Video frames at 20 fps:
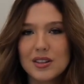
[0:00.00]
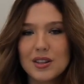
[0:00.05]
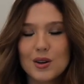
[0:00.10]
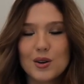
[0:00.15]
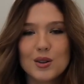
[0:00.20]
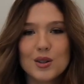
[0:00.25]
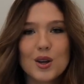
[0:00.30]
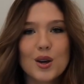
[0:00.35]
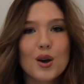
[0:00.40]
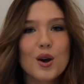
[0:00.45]

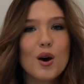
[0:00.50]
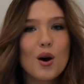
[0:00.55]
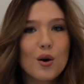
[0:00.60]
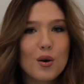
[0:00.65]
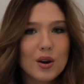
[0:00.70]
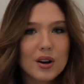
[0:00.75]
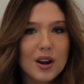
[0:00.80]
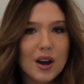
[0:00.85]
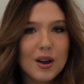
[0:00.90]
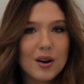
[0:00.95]
There's a
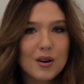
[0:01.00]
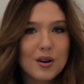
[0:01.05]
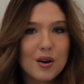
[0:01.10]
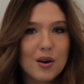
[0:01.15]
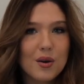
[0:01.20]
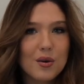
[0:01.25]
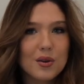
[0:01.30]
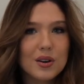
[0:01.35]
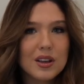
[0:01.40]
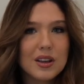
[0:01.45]
coconut
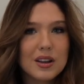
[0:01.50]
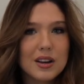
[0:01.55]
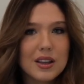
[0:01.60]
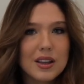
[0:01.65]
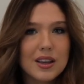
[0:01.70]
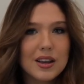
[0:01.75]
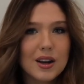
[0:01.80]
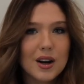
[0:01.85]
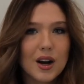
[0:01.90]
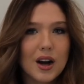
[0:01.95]
note in
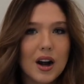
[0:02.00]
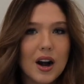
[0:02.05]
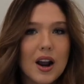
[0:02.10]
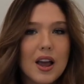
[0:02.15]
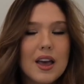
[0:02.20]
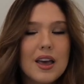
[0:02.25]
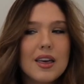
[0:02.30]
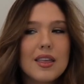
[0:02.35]
here.